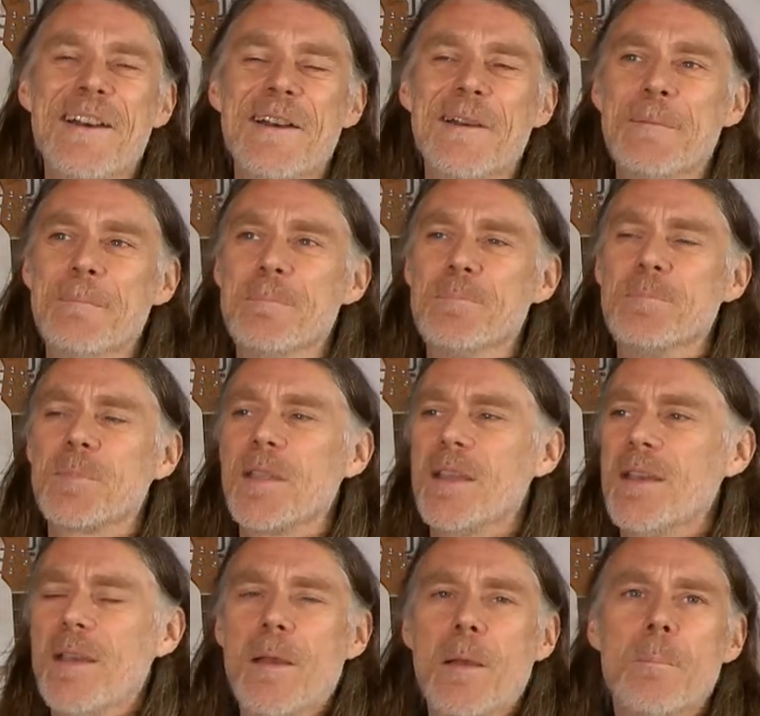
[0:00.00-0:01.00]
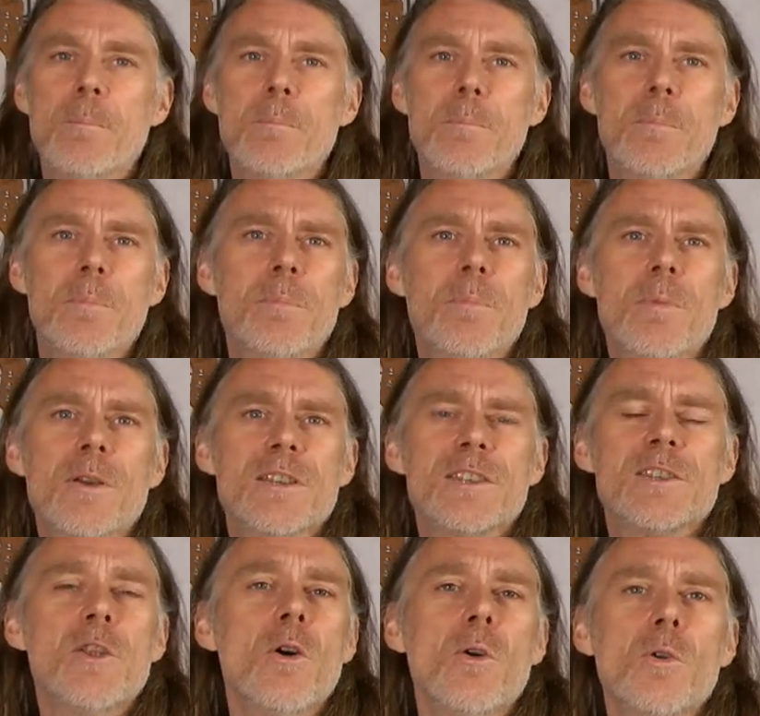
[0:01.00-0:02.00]
But
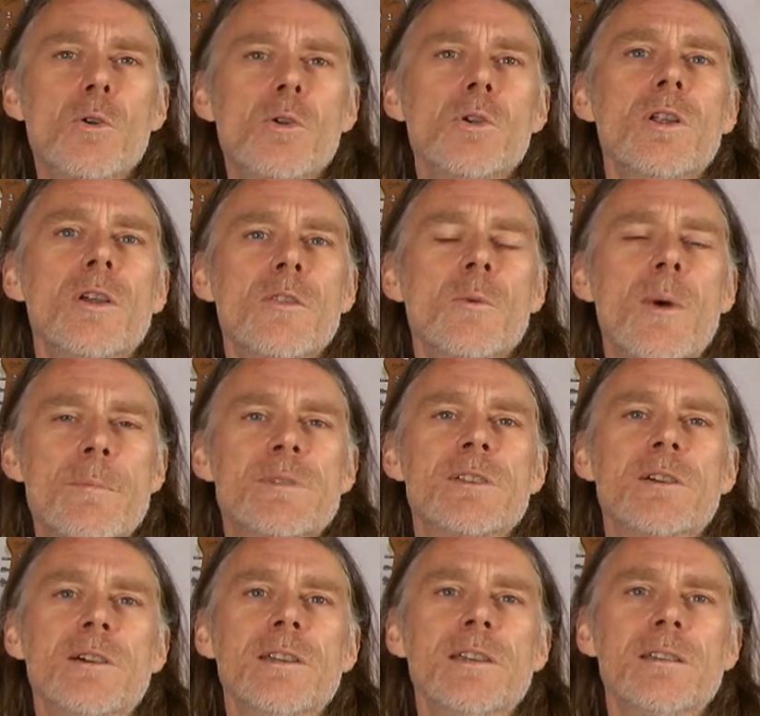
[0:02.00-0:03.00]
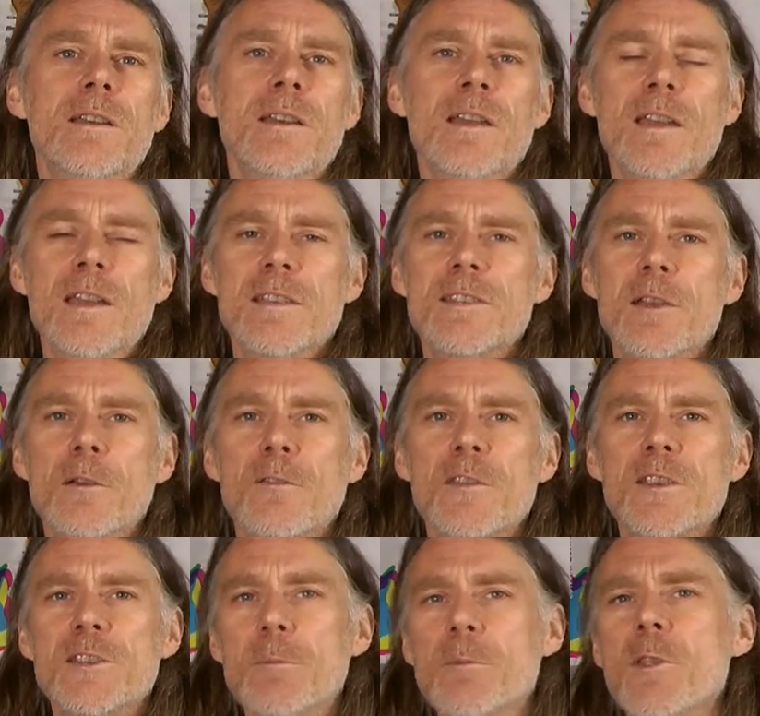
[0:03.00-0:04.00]
it's not all on the website. So if
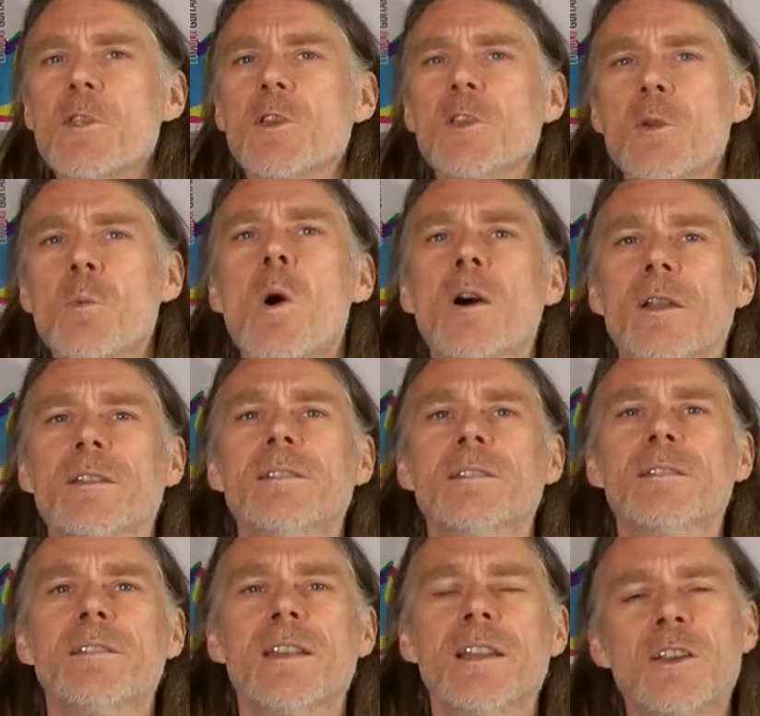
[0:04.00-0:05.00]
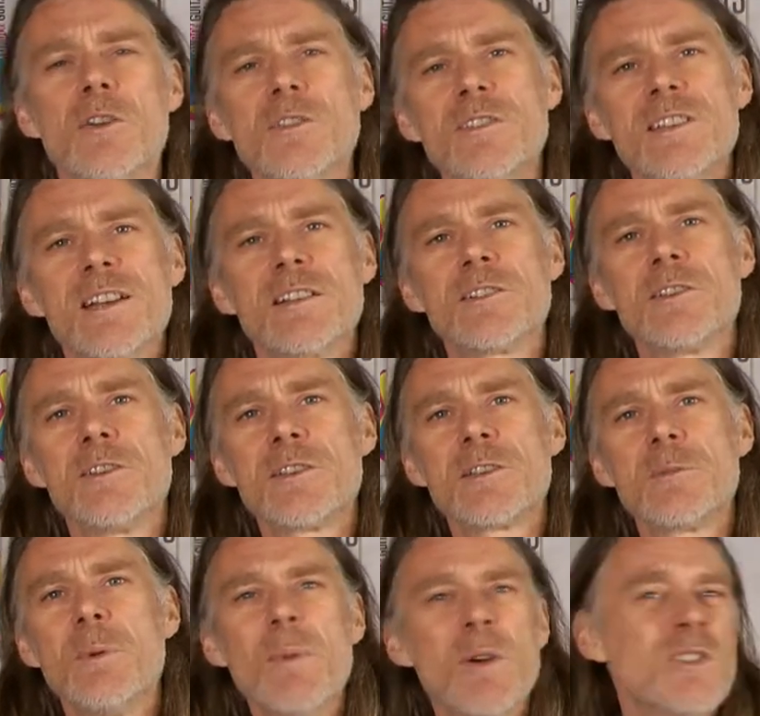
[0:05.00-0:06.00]
there's something that you want, then contact
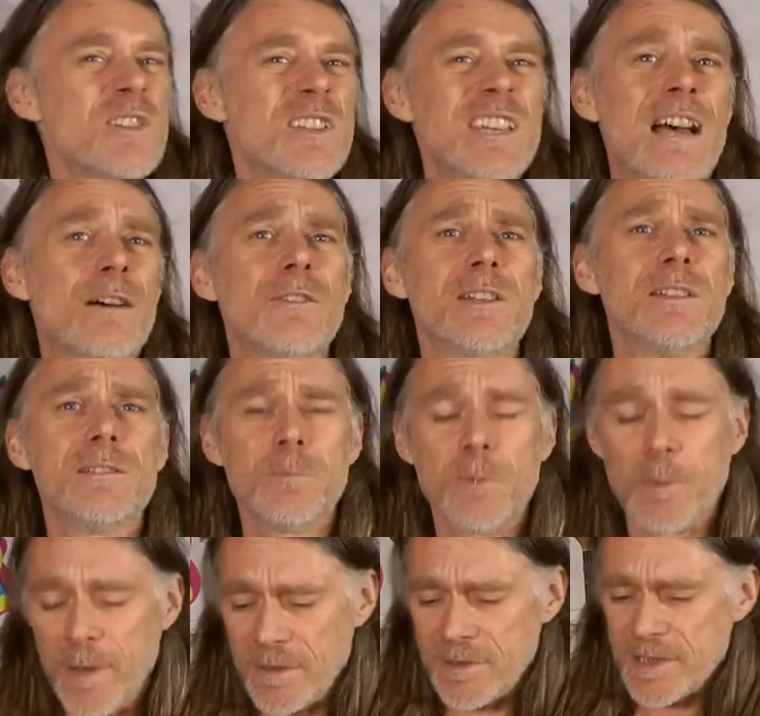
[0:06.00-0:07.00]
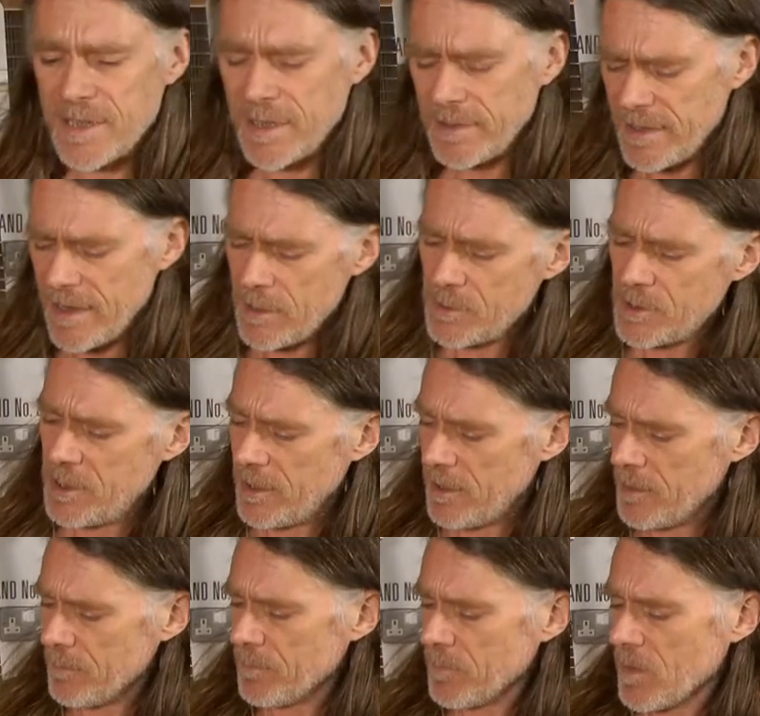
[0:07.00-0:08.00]
us. We might just have it. We'll be able to send it out to you.
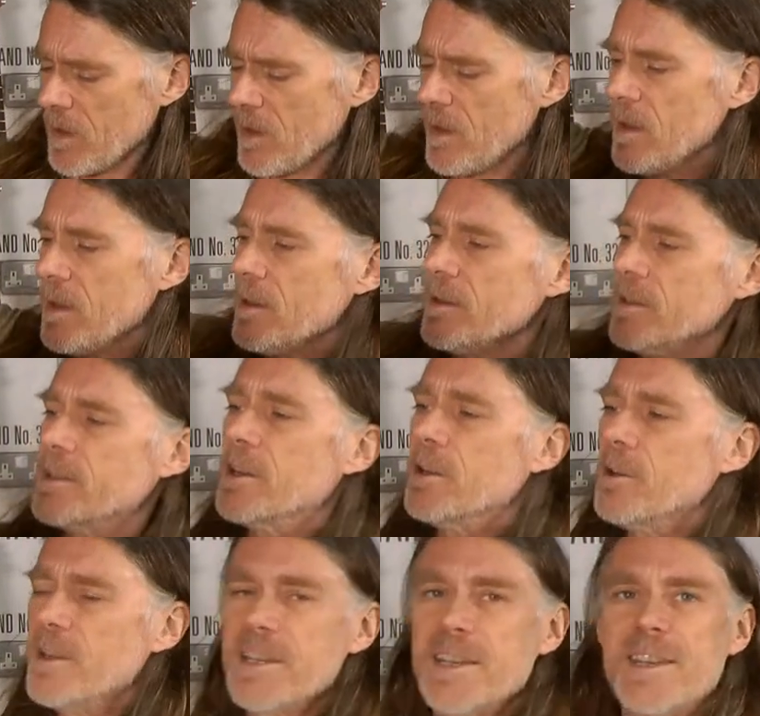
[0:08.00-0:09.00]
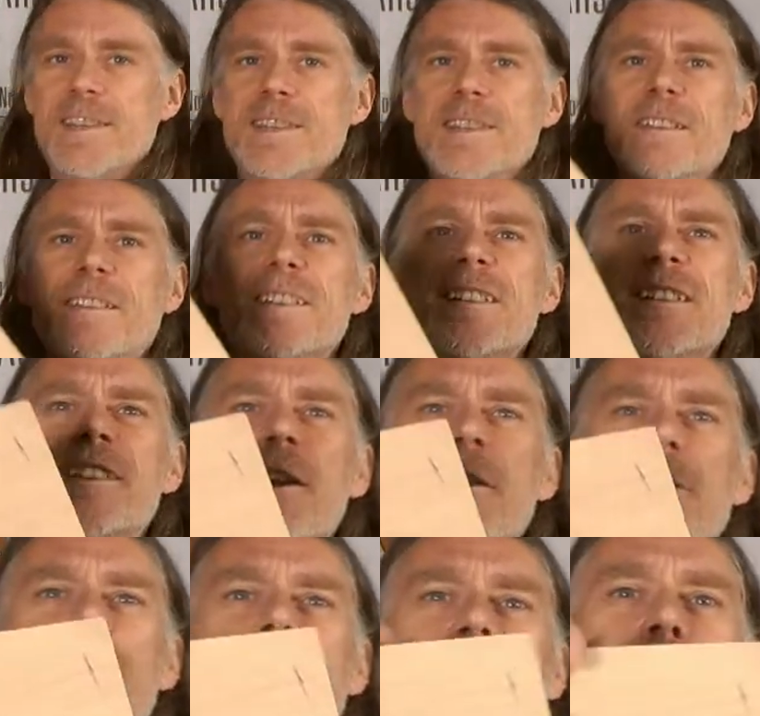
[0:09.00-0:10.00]
So this is
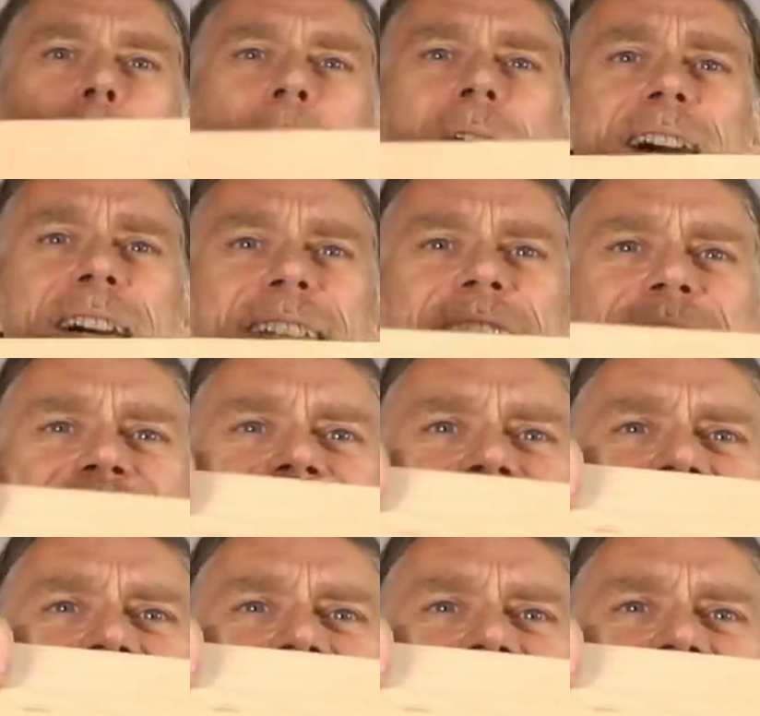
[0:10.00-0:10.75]
going to you, Bart.